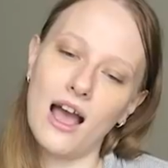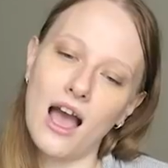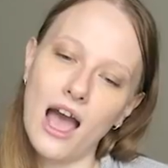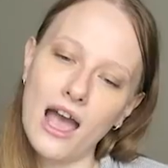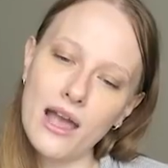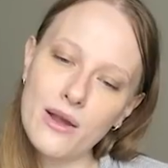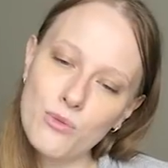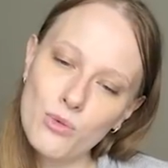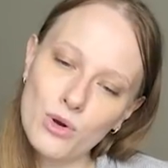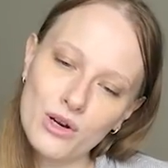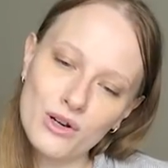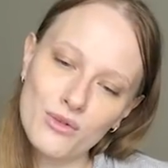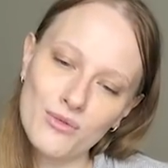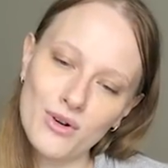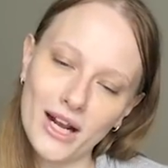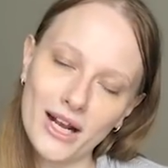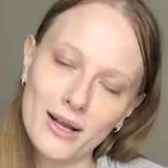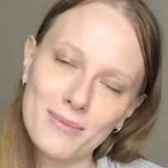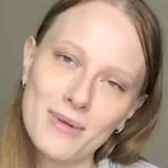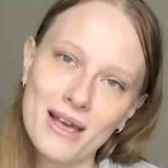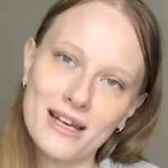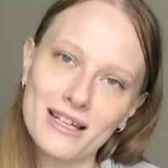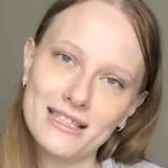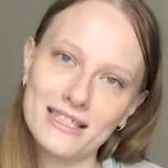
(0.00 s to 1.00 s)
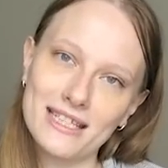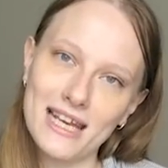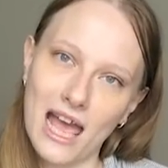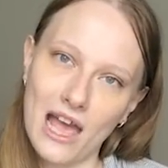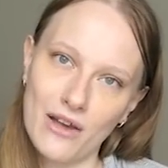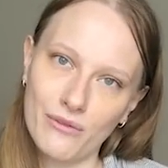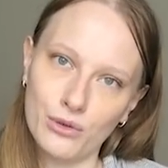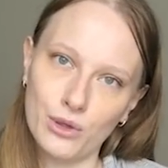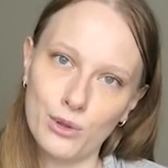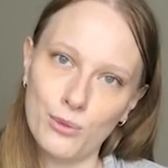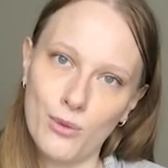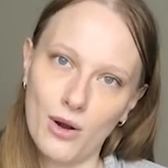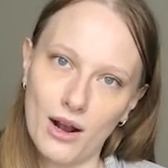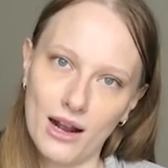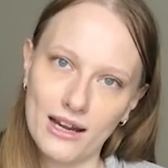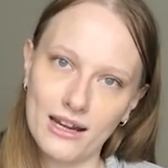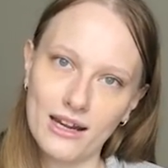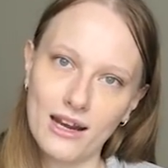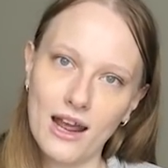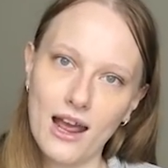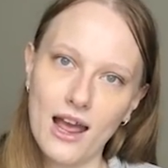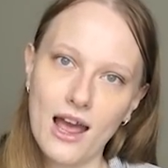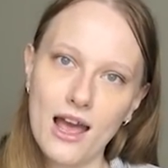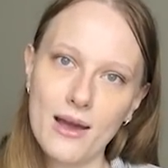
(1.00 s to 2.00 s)
I wouldn't recommend it to
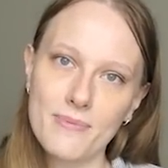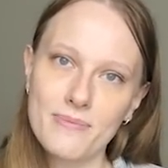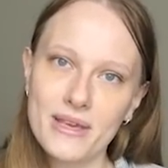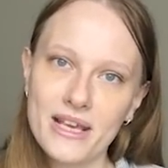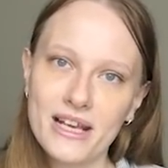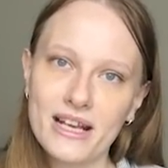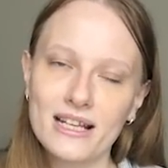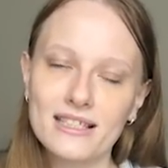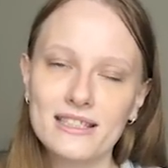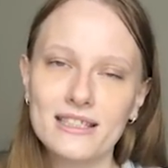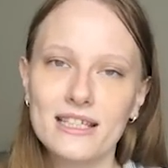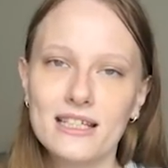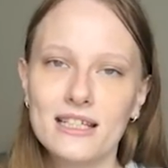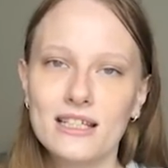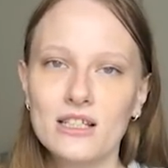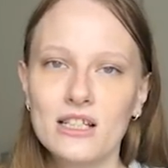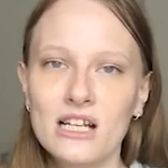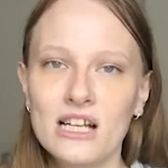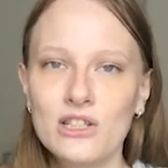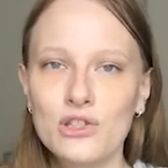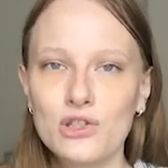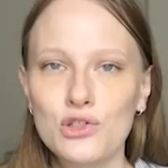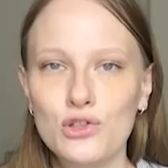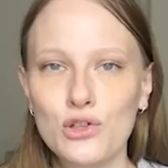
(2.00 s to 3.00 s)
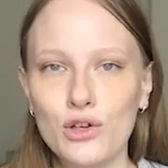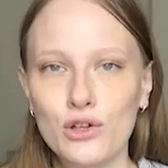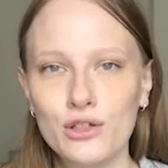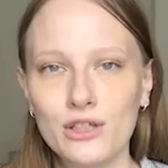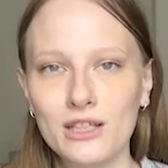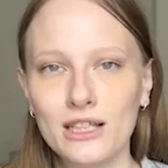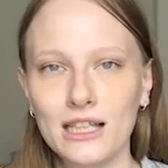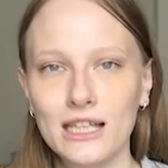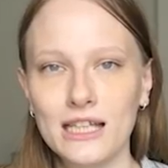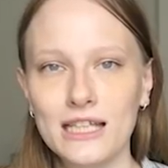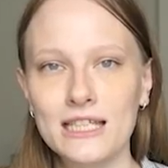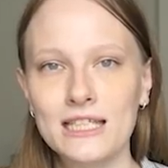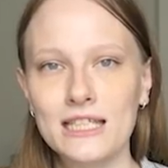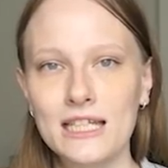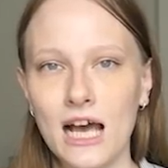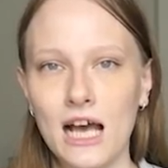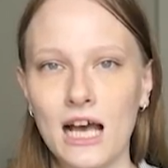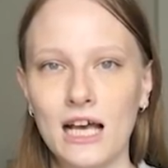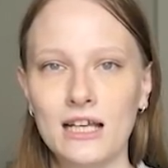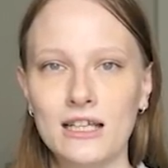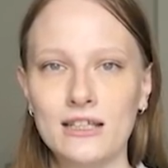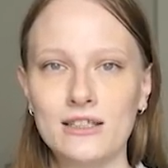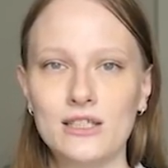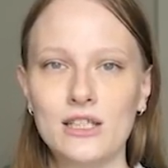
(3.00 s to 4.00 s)
everyone, because it certainly
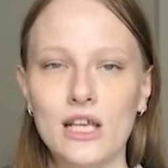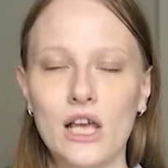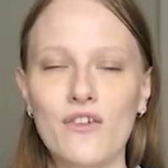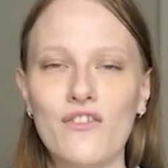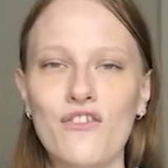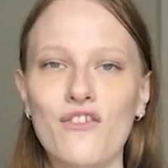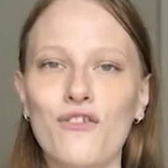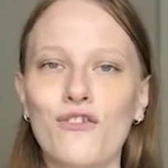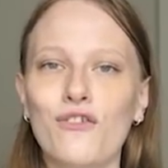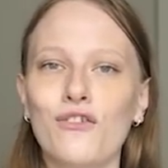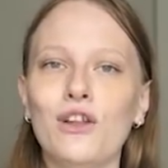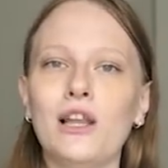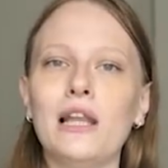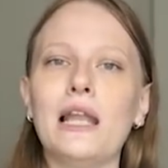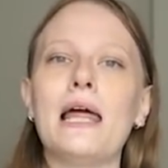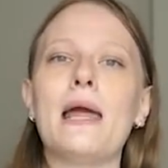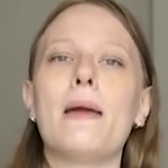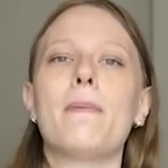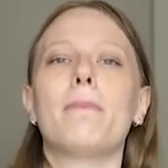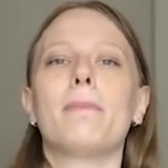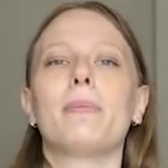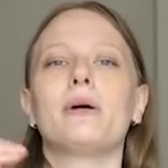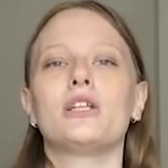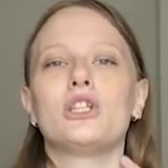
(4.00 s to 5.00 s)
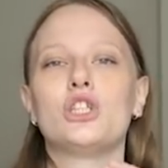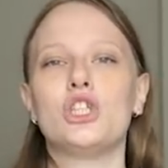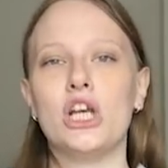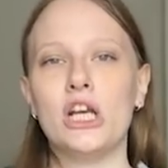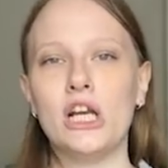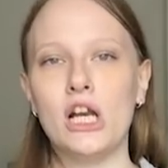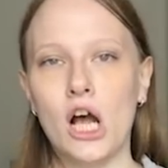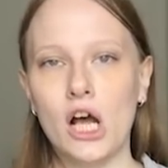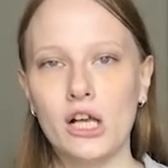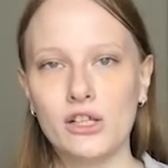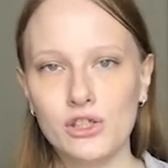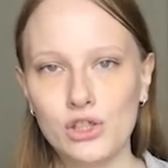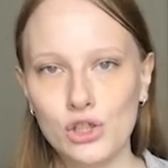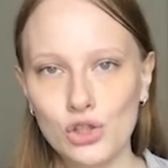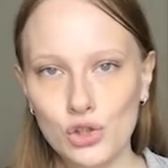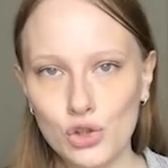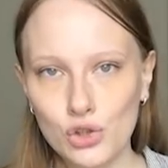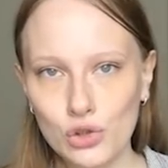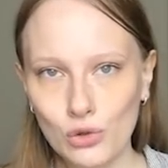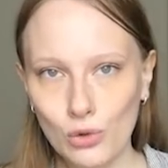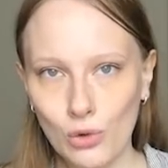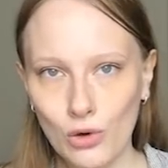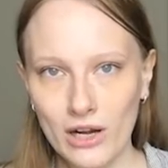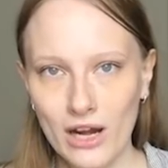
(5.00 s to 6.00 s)
does flip Jane Austen's
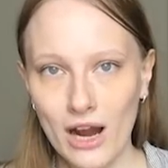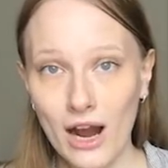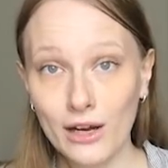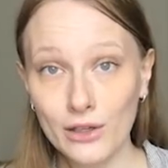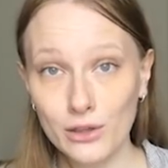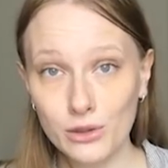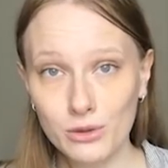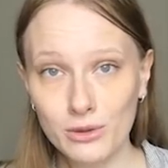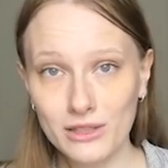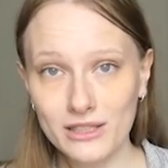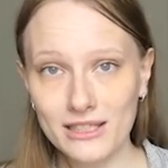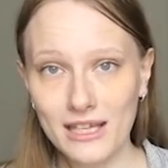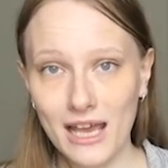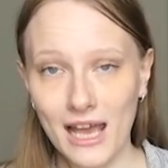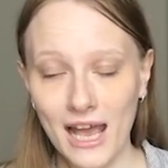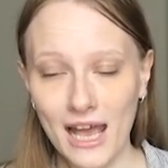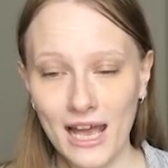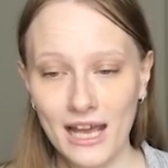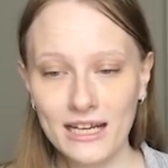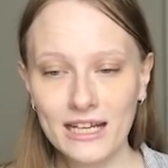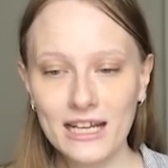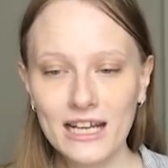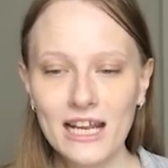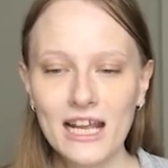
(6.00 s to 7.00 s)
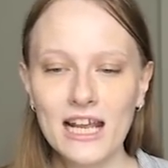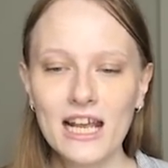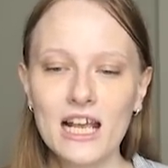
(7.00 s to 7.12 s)
story onto its head.